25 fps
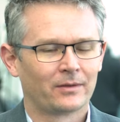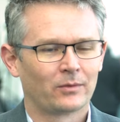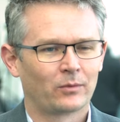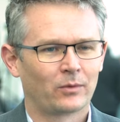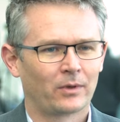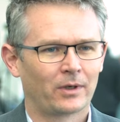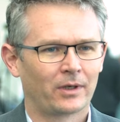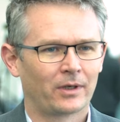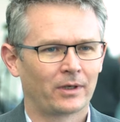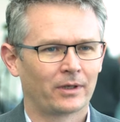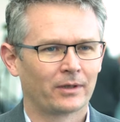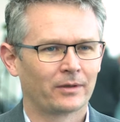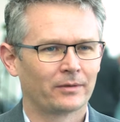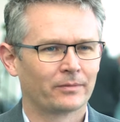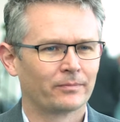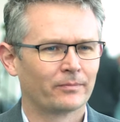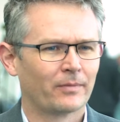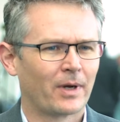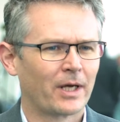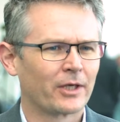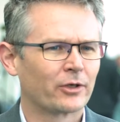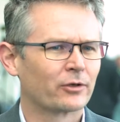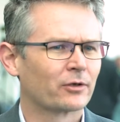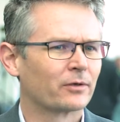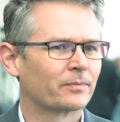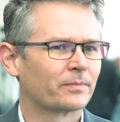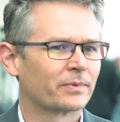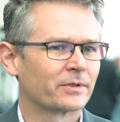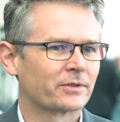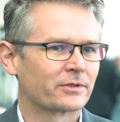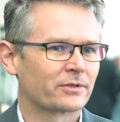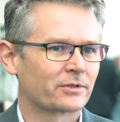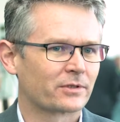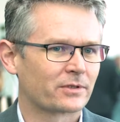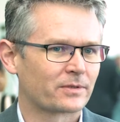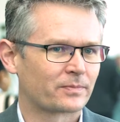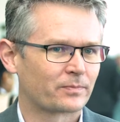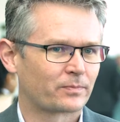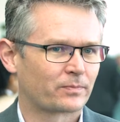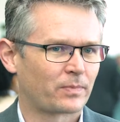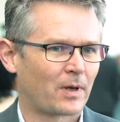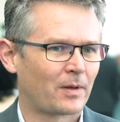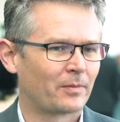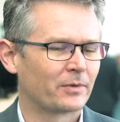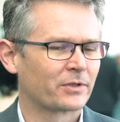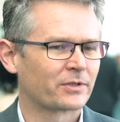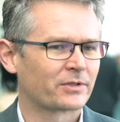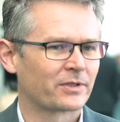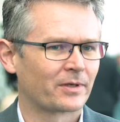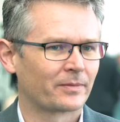where my group has just
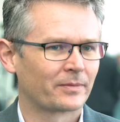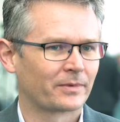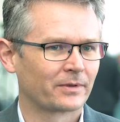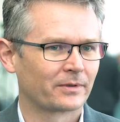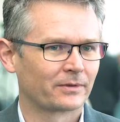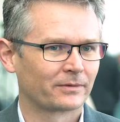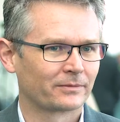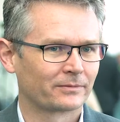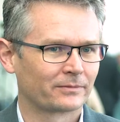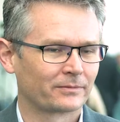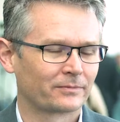published some,